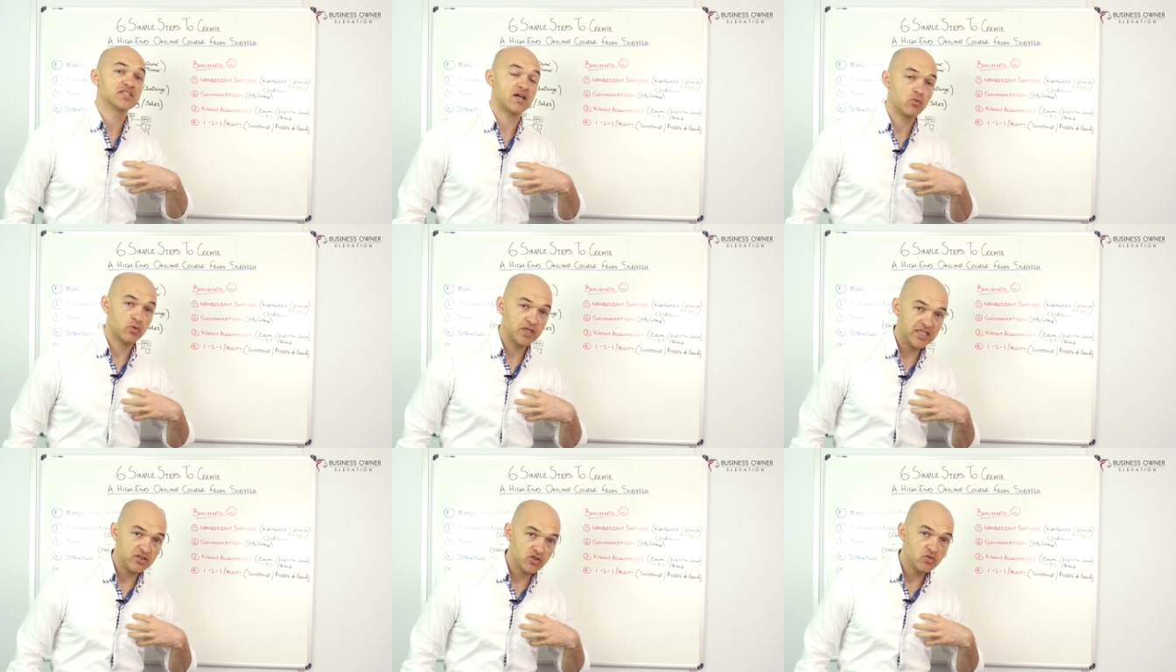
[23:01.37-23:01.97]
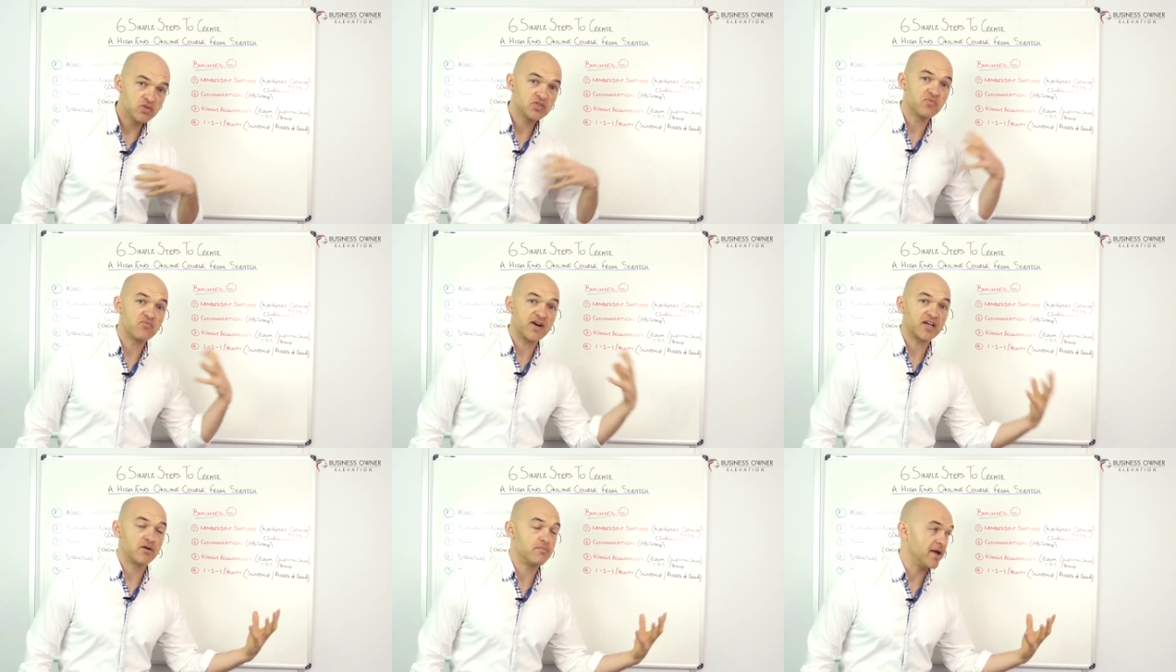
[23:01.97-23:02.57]
that we use and
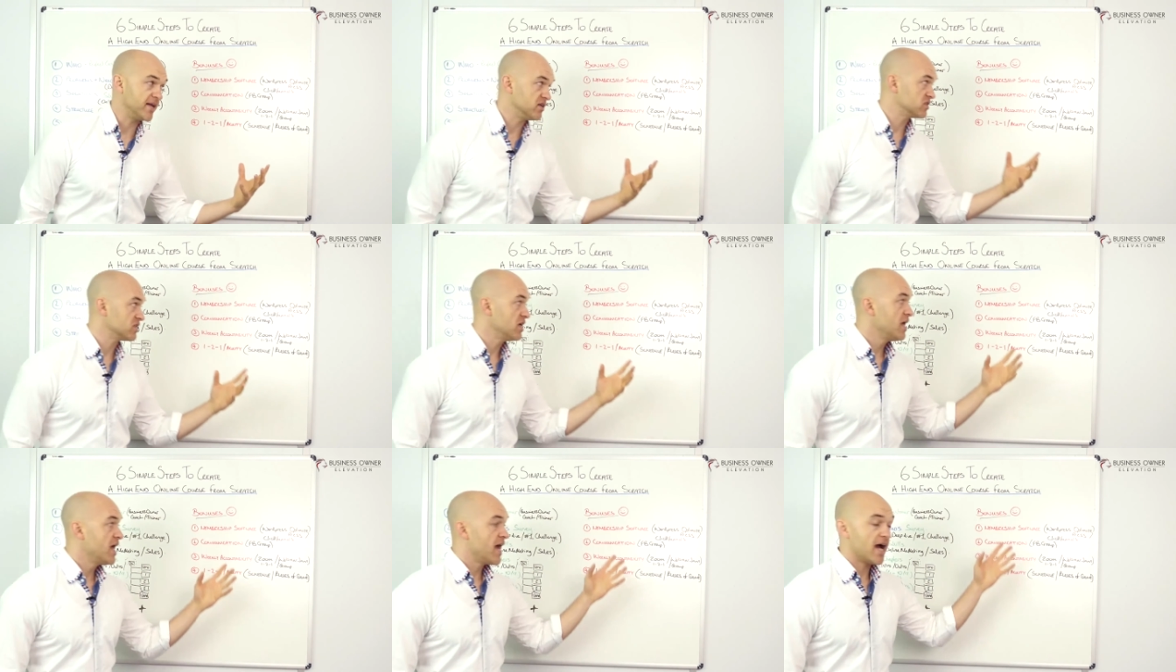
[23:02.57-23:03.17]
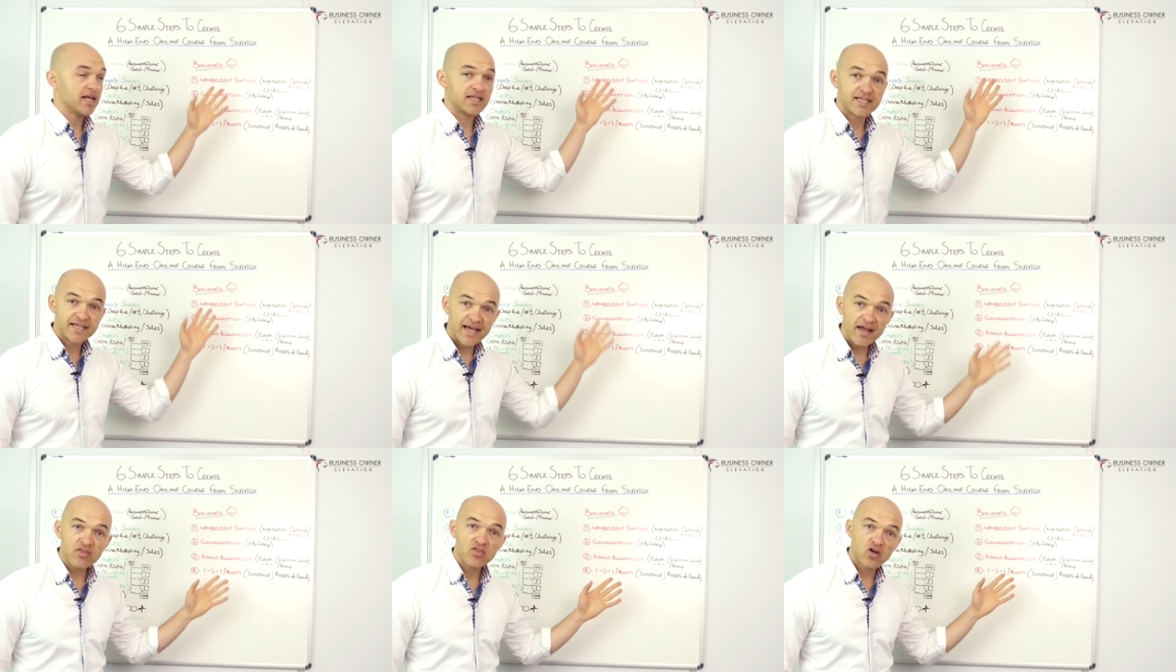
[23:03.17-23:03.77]
recommend, and
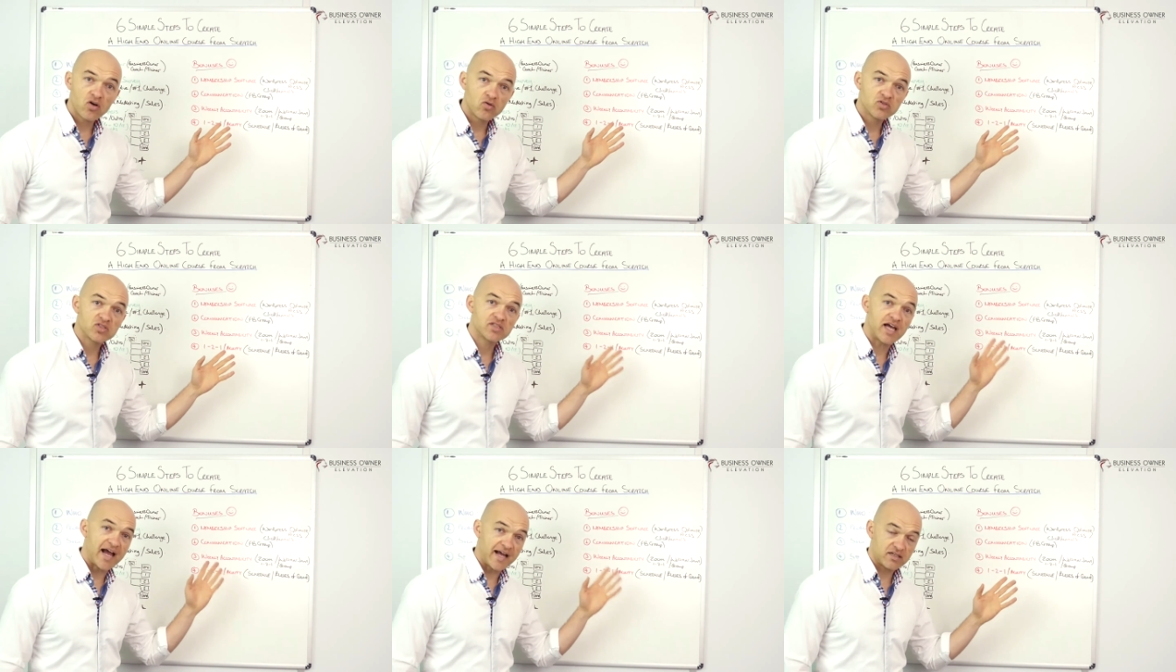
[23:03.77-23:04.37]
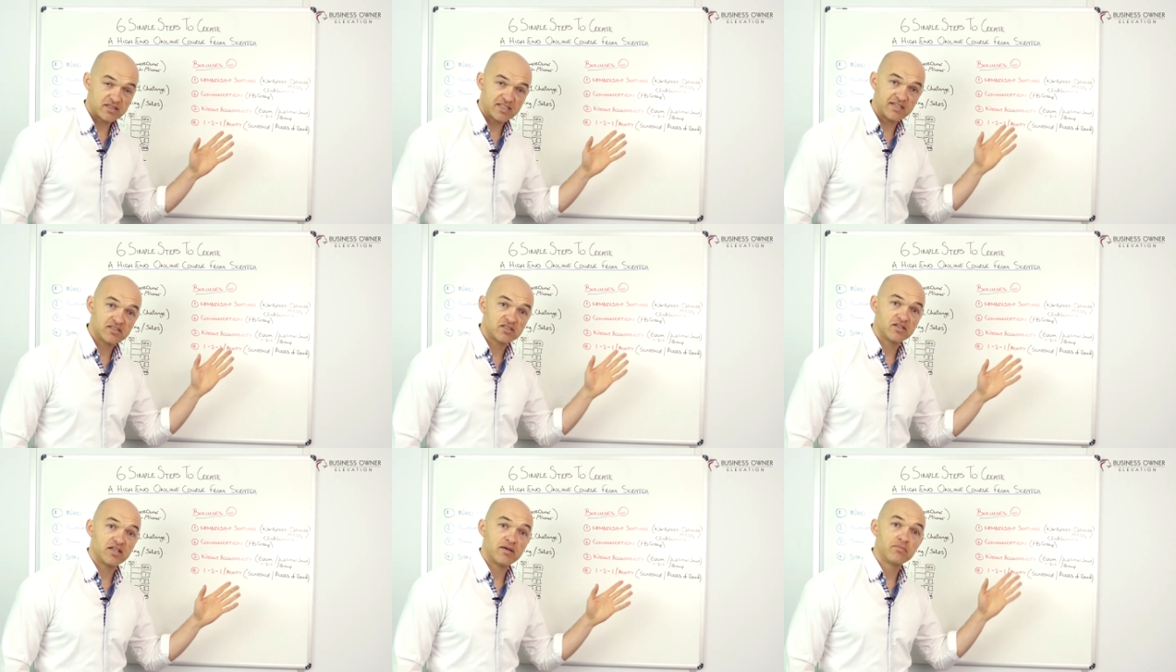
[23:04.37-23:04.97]
get those, access
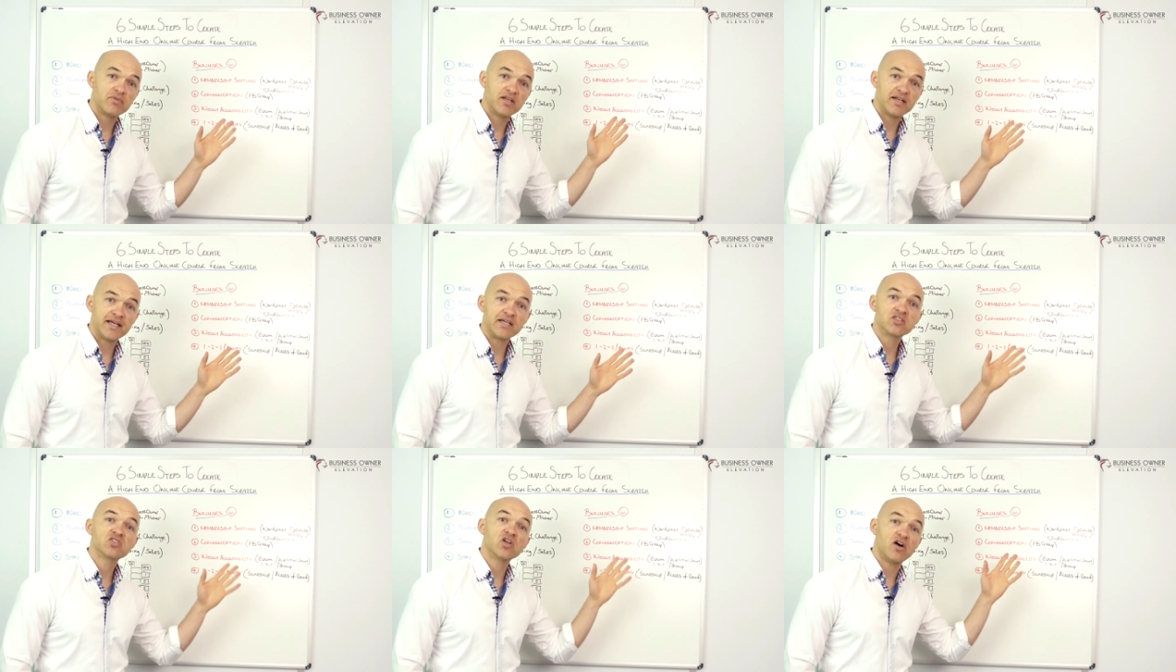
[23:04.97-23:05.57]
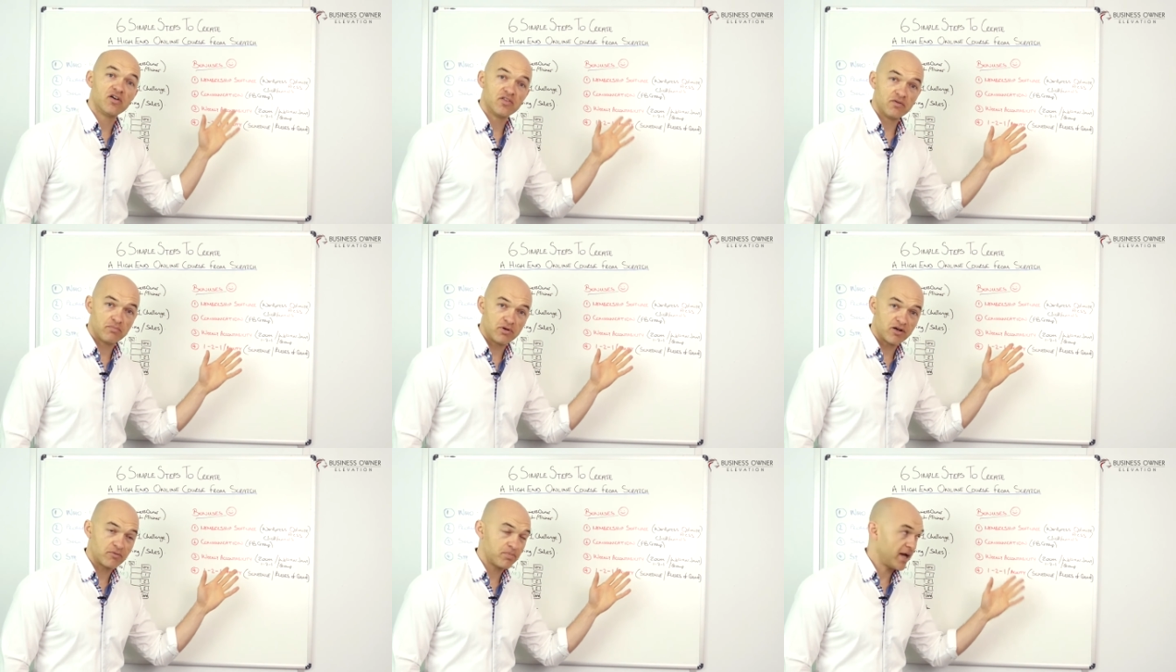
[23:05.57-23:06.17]
to them, the links on the
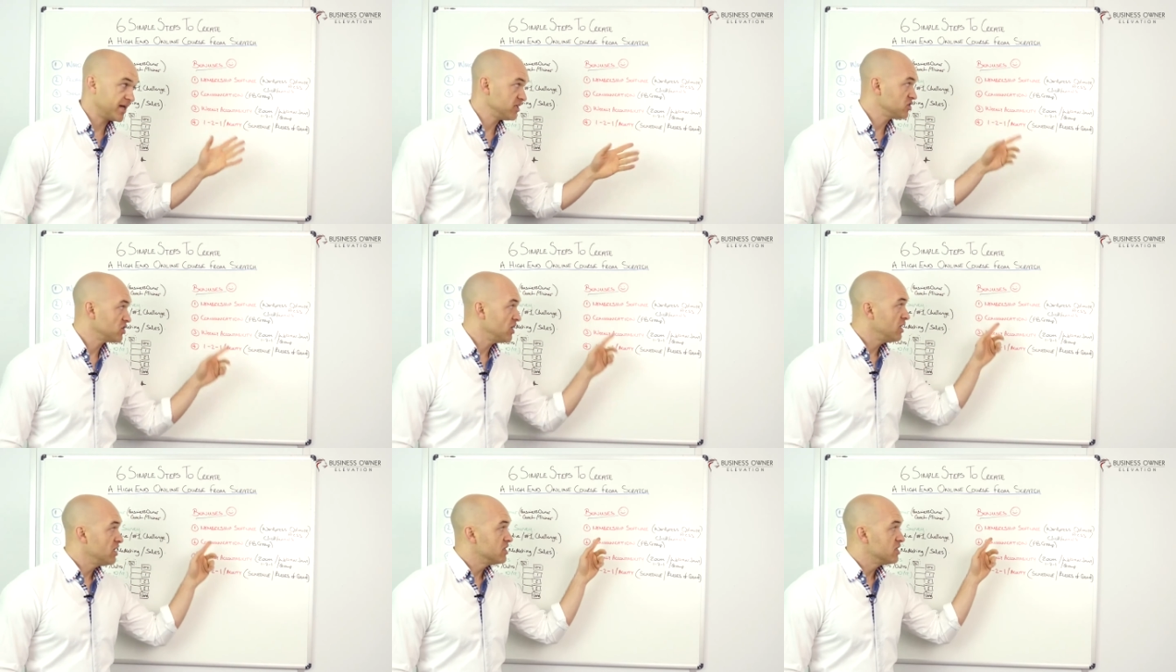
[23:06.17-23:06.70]
blog page.